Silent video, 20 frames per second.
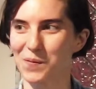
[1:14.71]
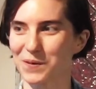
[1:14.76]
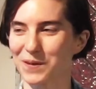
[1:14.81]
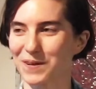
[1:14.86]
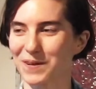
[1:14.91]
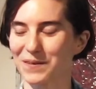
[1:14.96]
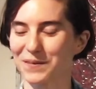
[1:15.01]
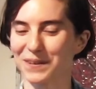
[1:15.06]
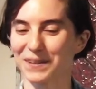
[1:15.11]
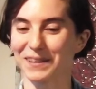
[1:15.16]

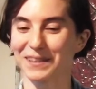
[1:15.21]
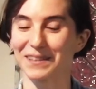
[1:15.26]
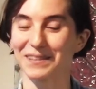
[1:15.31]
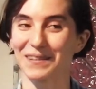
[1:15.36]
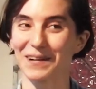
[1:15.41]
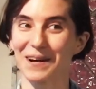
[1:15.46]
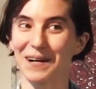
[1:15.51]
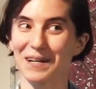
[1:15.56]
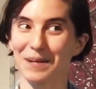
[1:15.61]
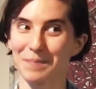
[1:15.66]
we're only going to
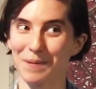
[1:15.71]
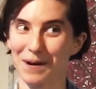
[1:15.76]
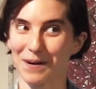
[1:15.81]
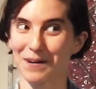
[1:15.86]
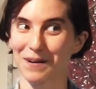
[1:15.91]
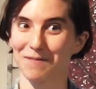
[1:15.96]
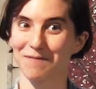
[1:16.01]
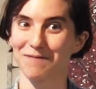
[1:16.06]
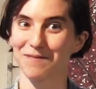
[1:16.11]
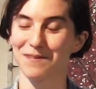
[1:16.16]
talk
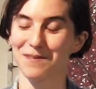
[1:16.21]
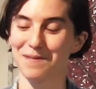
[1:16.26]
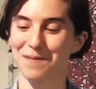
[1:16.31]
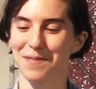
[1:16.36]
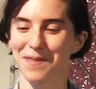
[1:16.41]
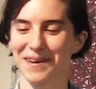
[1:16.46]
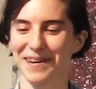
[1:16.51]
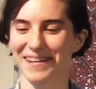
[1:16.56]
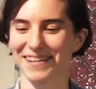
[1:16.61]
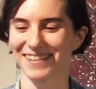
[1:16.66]
about a few
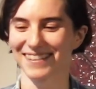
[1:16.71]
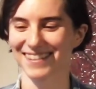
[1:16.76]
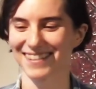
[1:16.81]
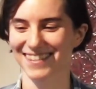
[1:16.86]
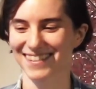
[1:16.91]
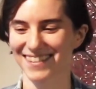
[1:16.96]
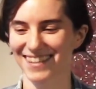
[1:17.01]
things.